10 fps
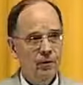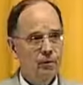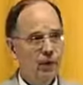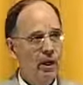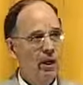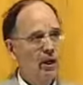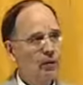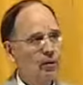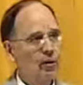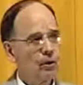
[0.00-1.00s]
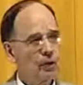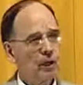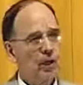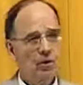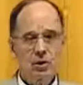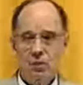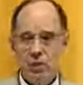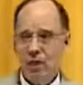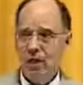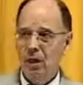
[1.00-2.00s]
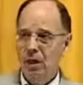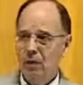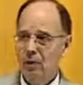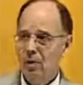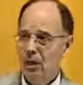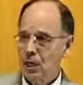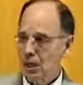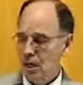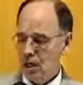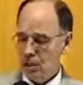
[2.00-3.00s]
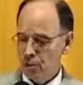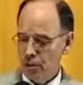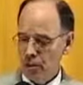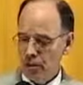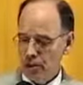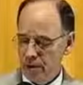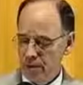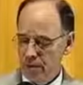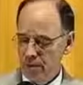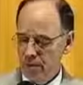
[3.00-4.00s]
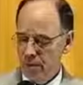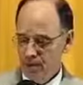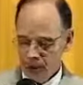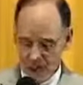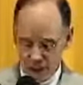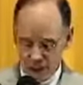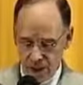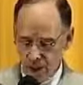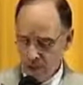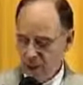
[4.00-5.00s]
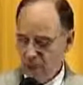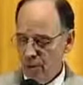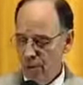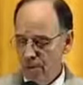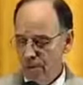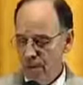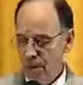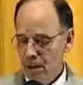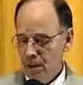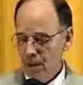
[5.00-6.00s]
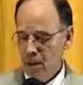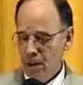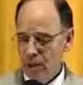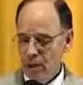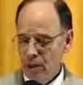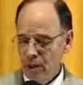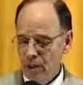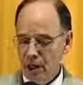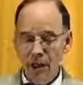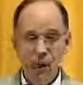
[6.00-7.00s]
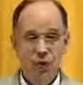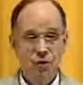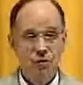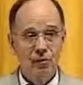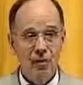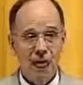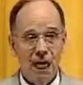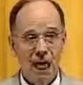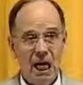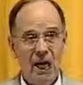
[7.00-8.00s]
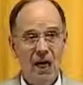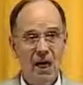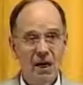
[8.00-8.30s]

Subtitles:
Bringing Up Girls, things that we need to understand as a parent. Another one, What a Daughter Needs from Her Dad.